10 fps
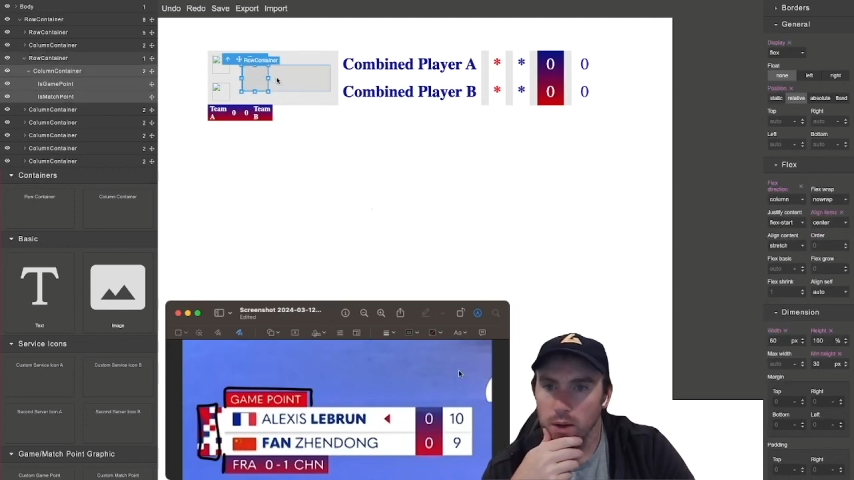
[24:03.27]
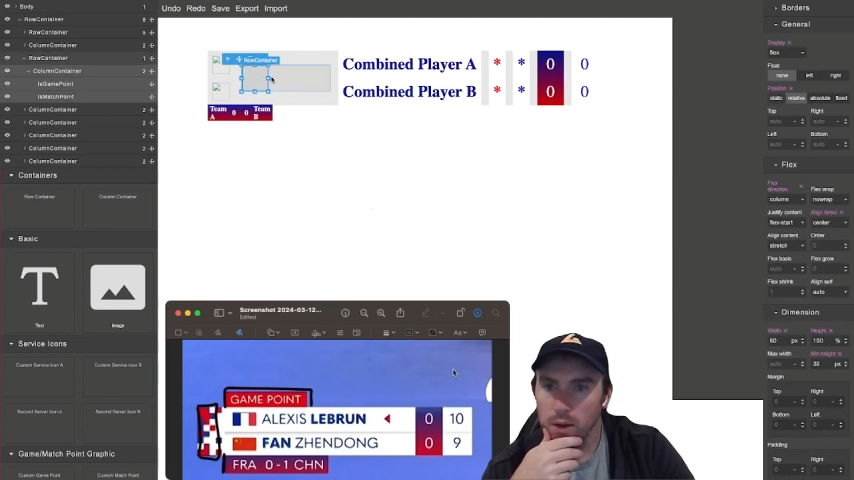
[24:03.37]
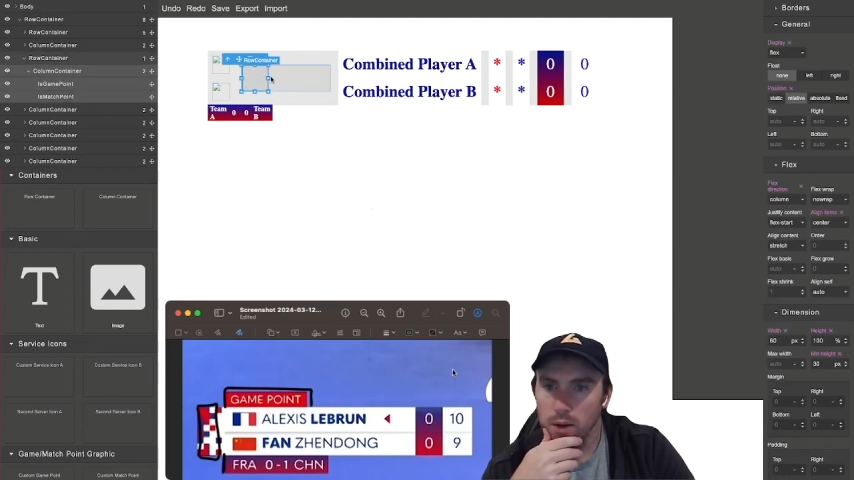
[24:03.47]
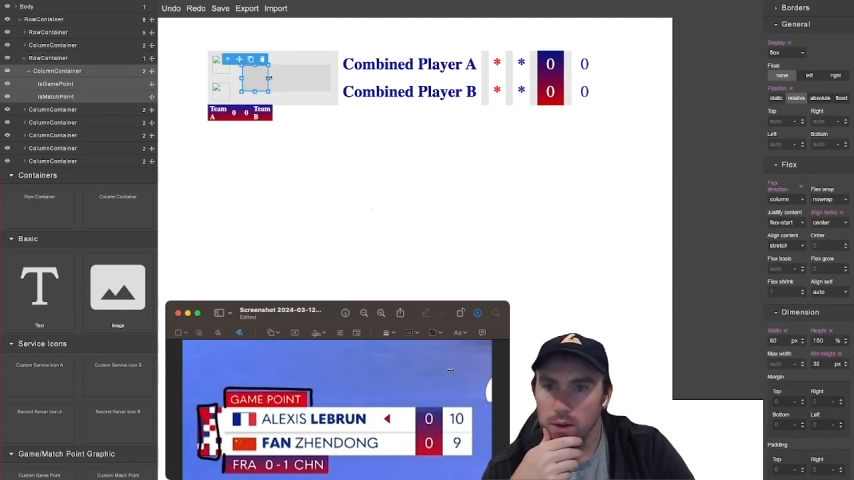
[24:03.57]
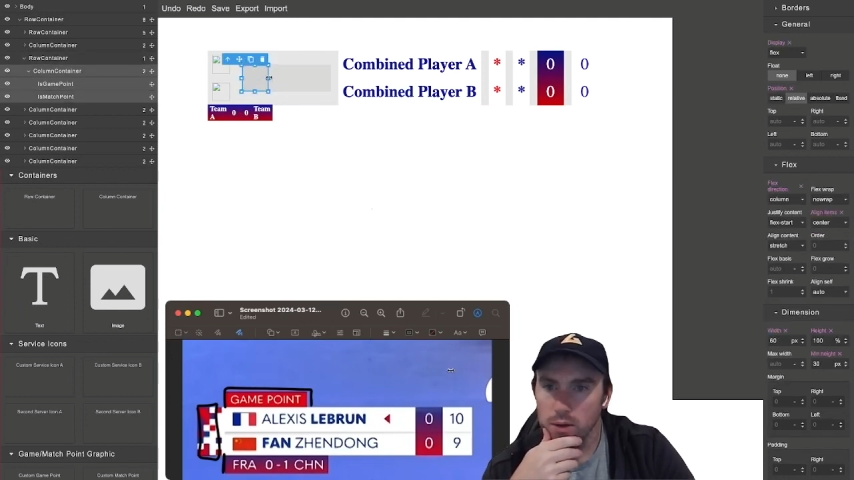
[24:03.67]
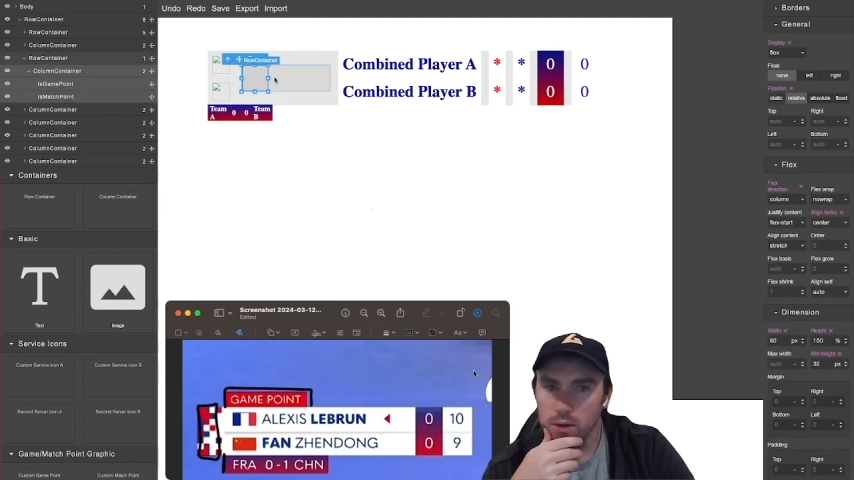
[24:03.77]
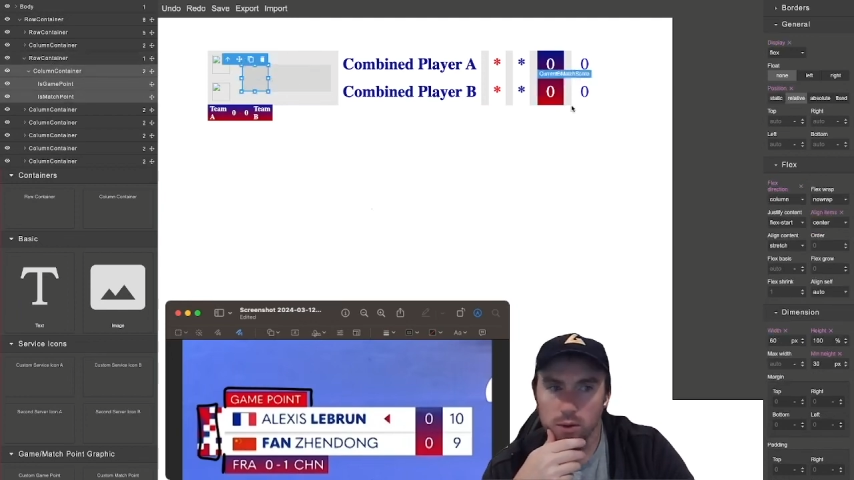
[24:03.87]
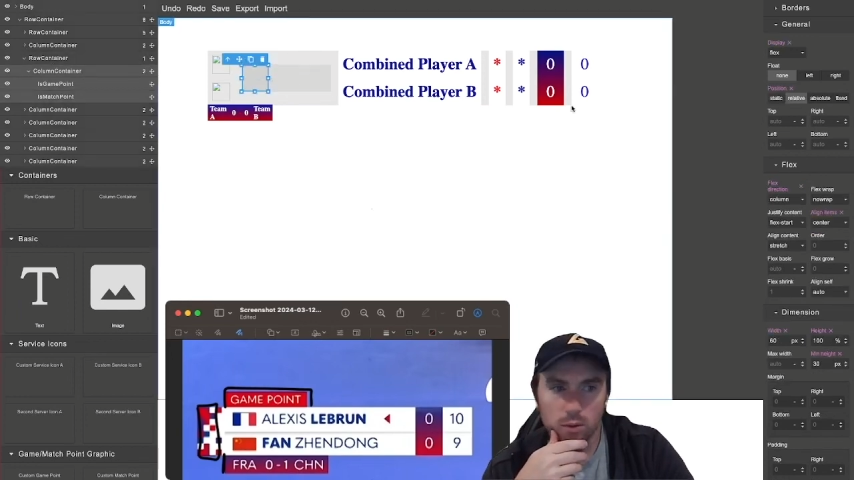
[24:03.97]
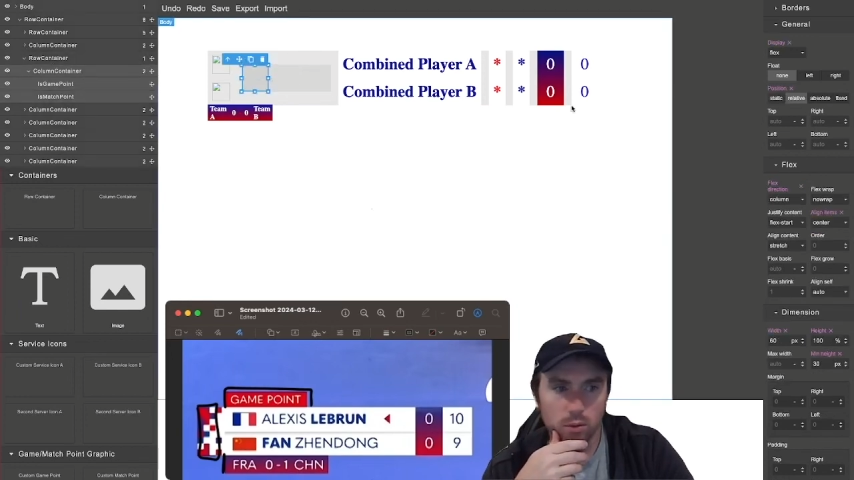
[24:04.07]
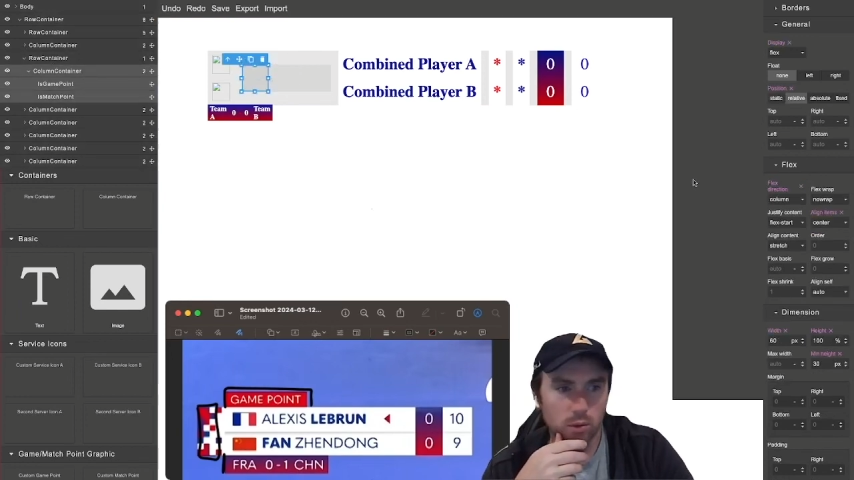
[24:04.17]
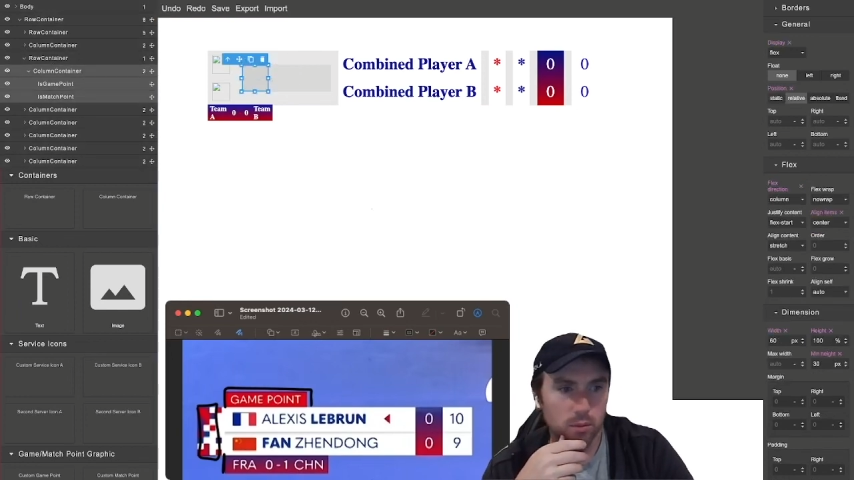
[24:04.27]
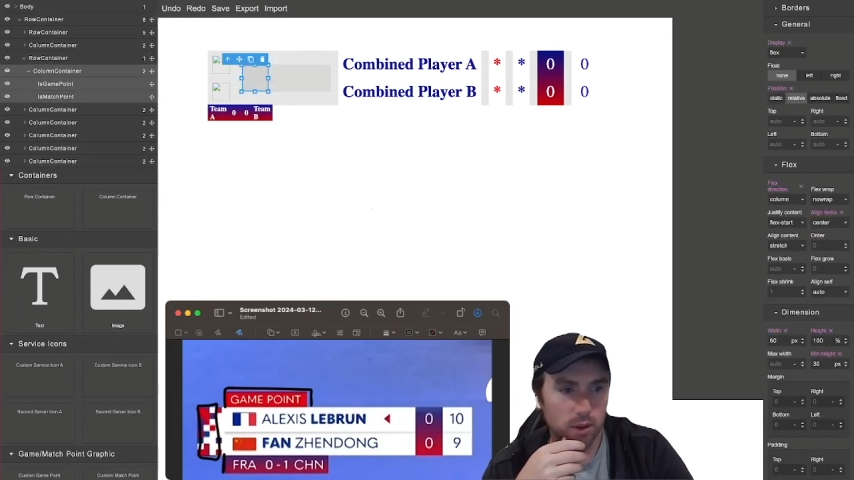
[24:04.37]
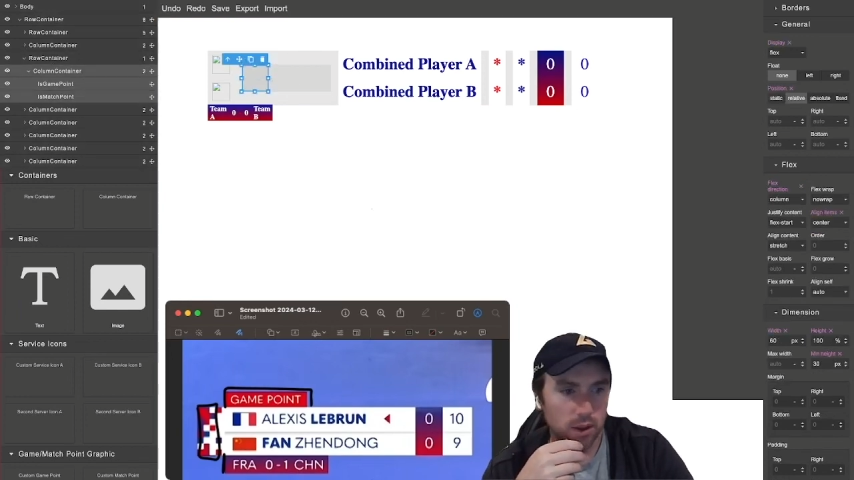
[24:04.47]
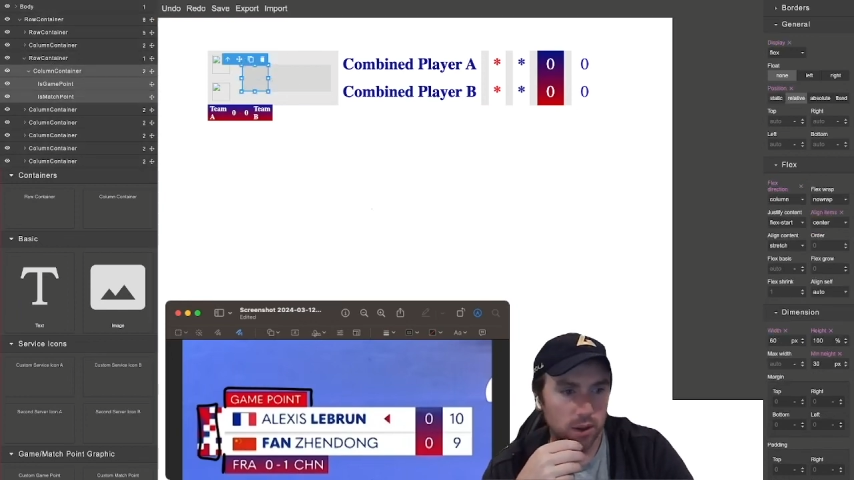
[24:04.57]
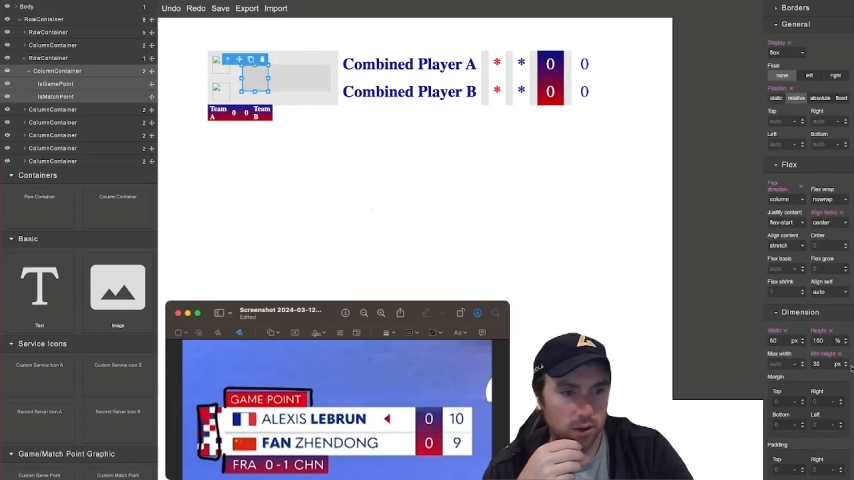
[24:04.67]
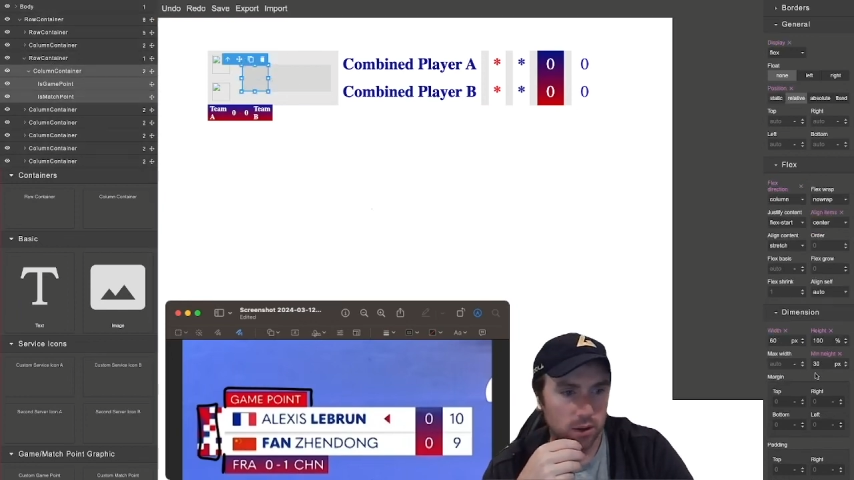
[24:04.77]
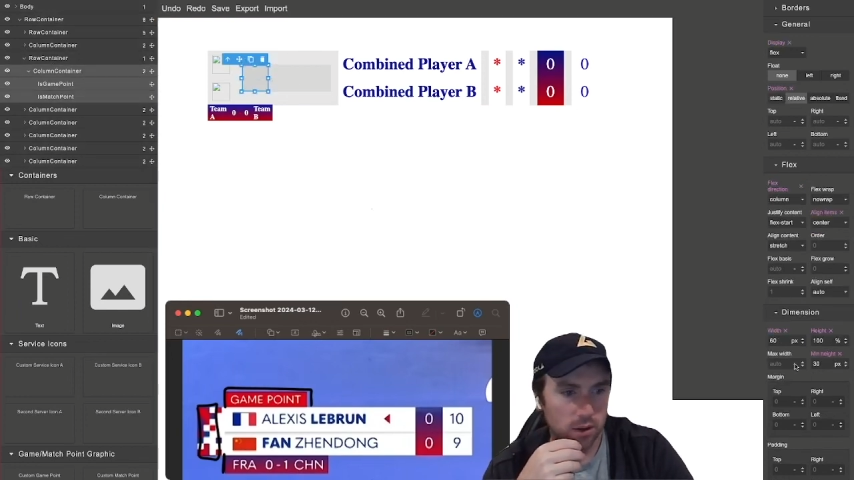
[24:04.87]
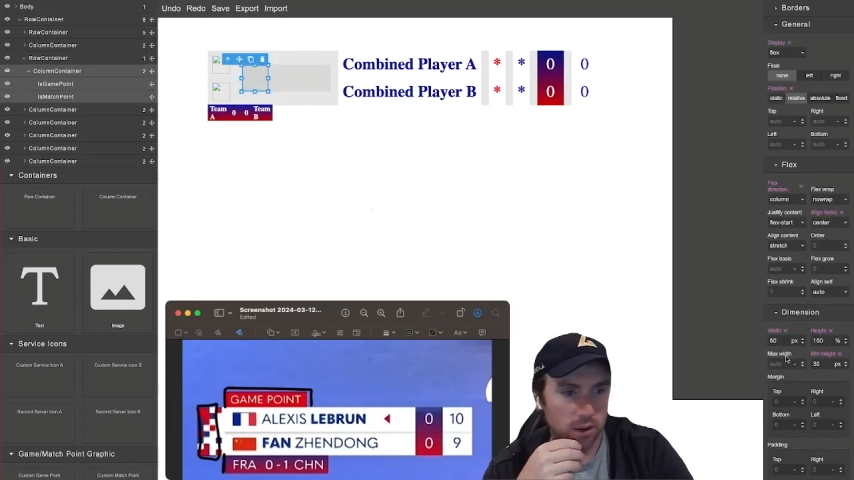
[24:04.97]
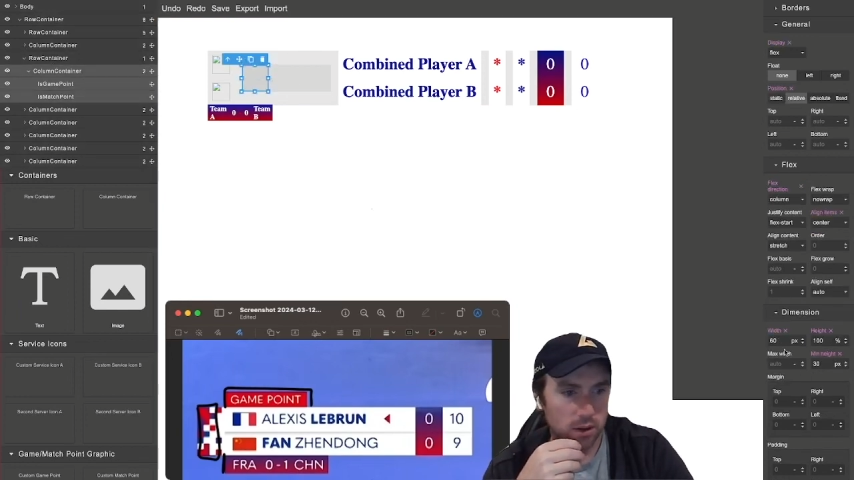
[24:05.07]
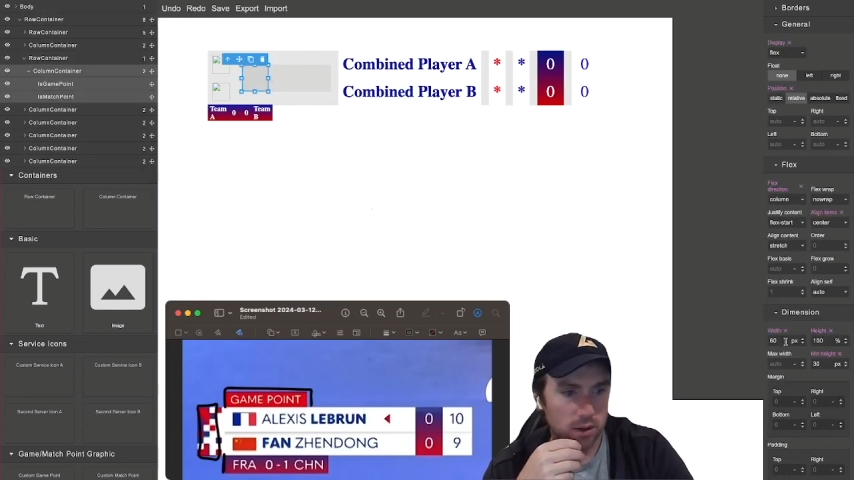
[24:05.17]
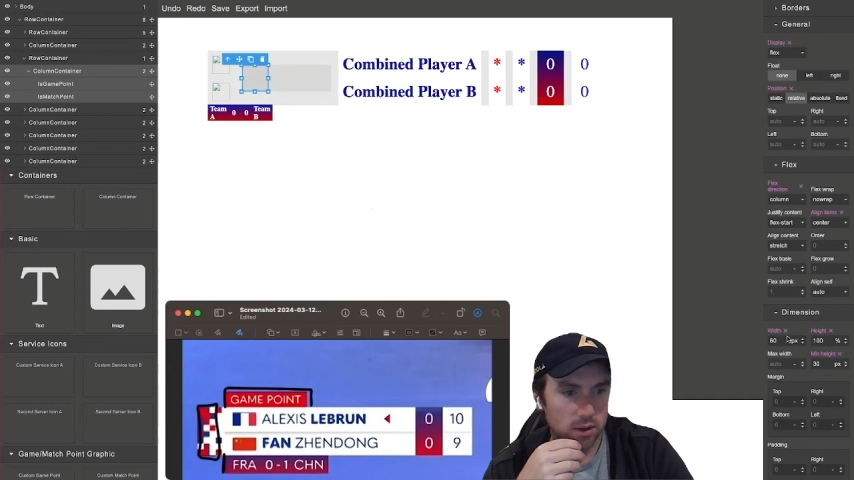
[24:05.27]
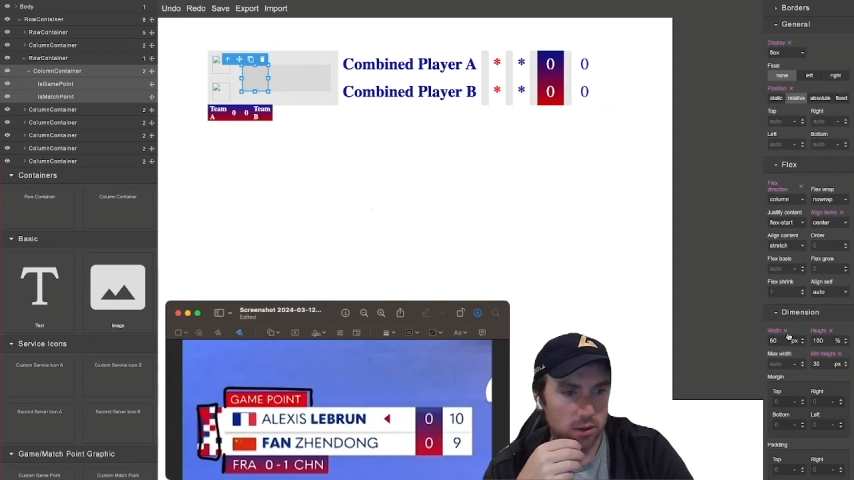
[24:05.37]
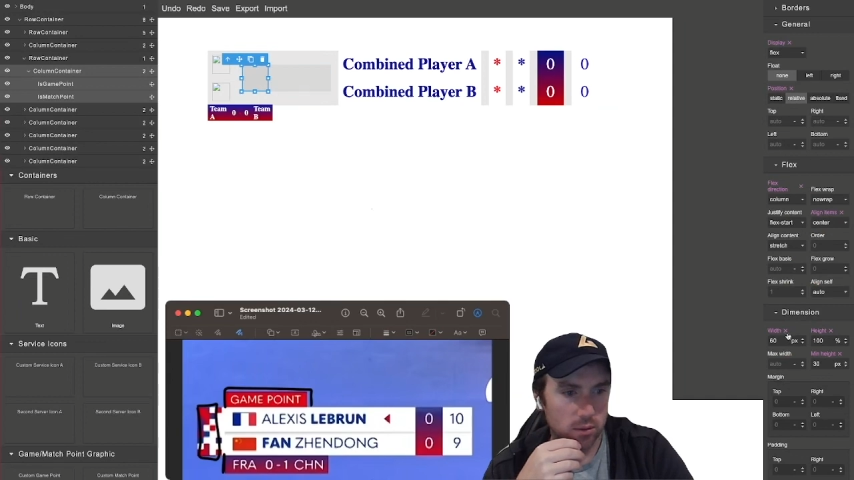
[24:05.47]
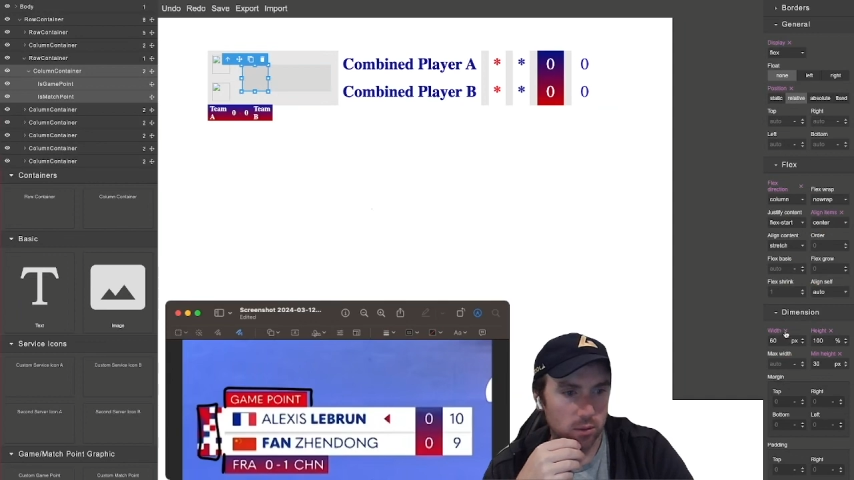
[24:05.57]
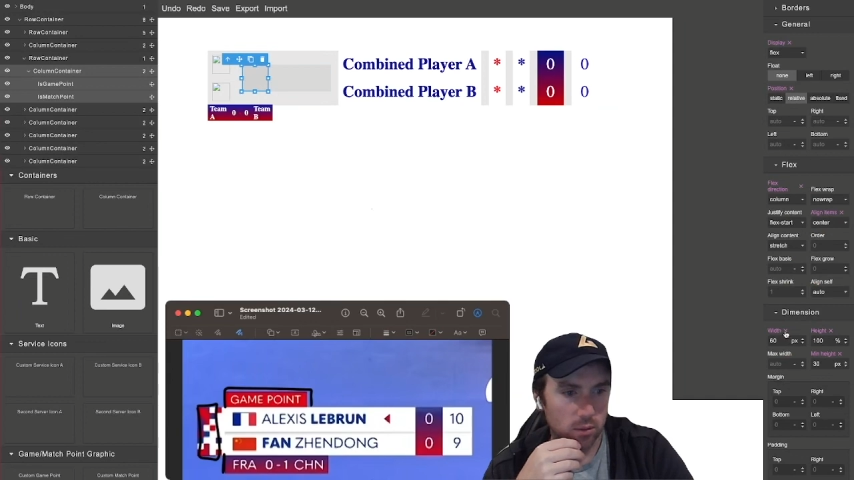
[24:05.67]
And so we'll make this